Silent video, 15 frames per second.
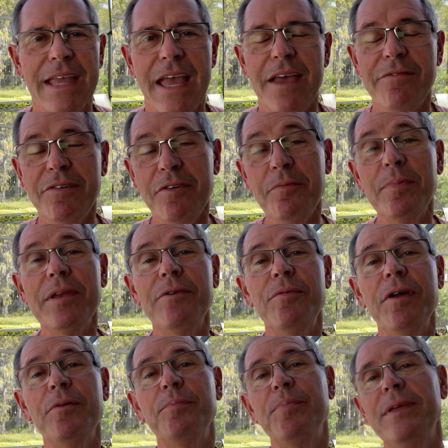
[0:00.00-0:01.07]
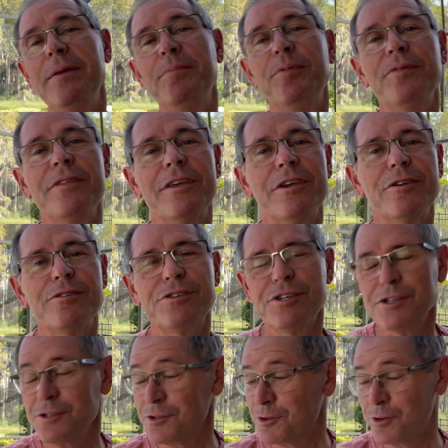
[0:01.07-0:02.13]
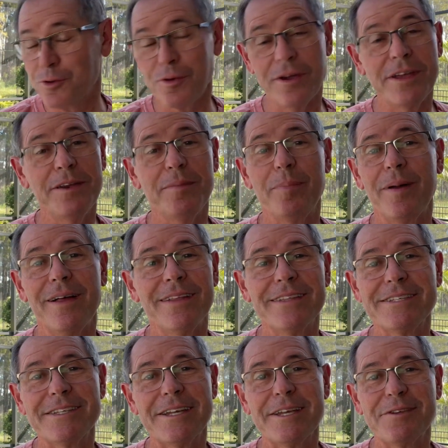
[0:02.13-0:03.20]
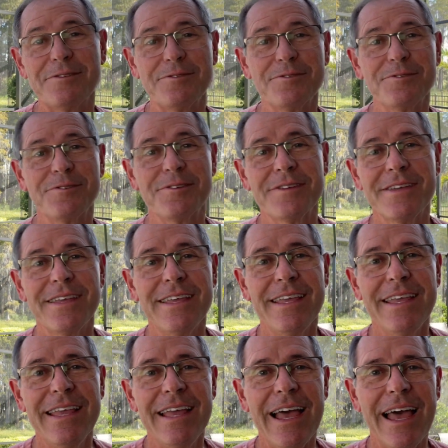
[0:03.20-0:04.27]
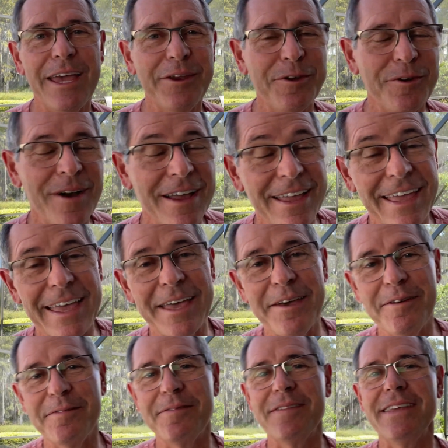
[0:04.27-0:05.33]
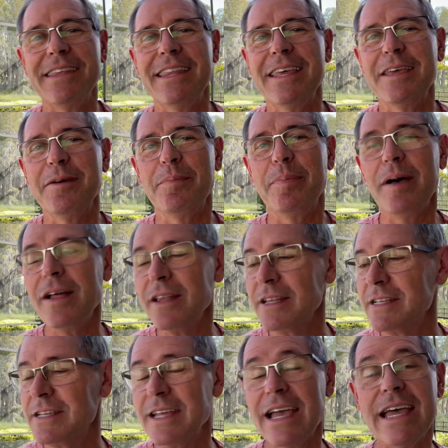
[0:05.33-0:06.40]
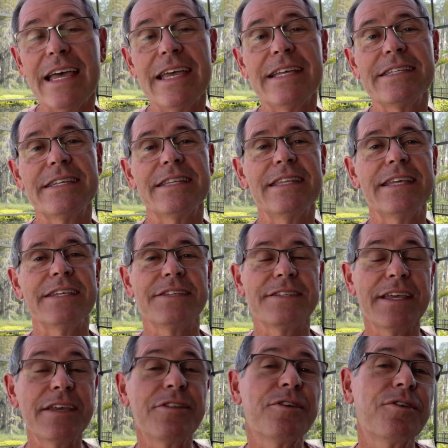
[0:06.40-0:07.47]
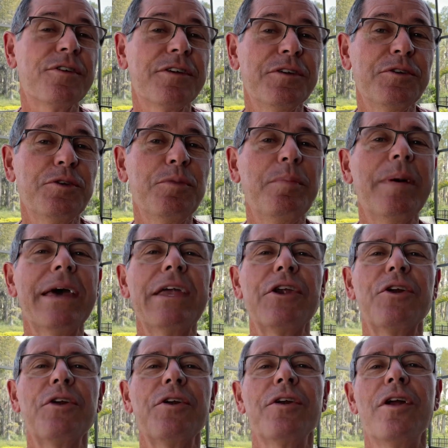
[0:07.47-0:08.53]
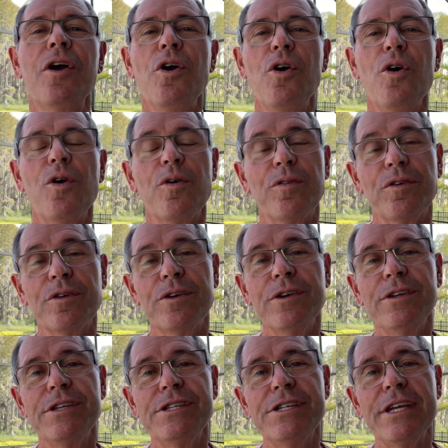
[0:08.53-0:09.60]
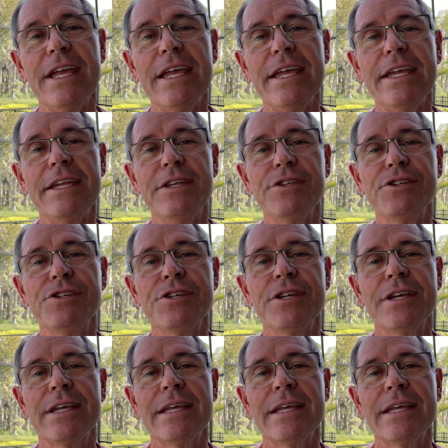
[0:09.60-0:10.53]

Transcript: Have you ever been around people that are just great apologizers? I know I have, and they apologize and they say they're going to do better or they're going to change